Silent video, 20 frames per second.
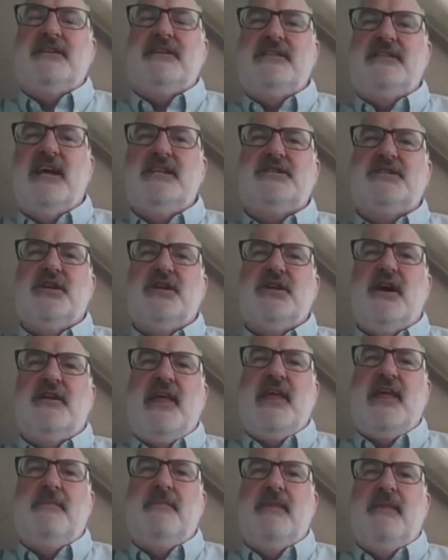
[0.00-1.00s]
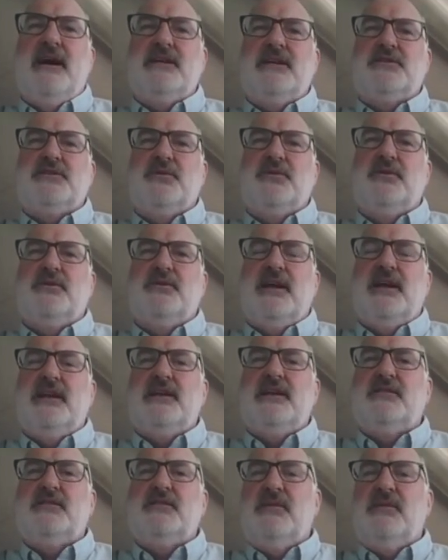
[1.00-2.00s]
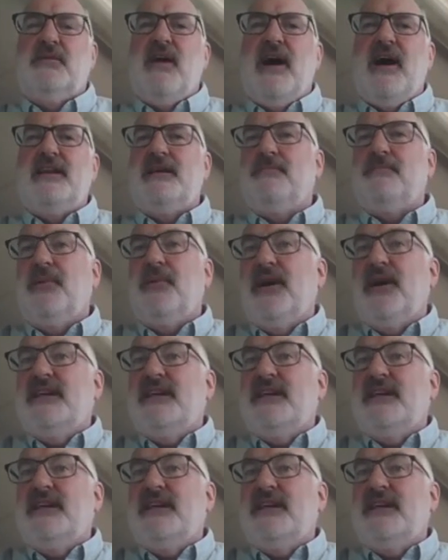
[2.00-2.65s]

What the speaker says: of attention on that module, and it's providing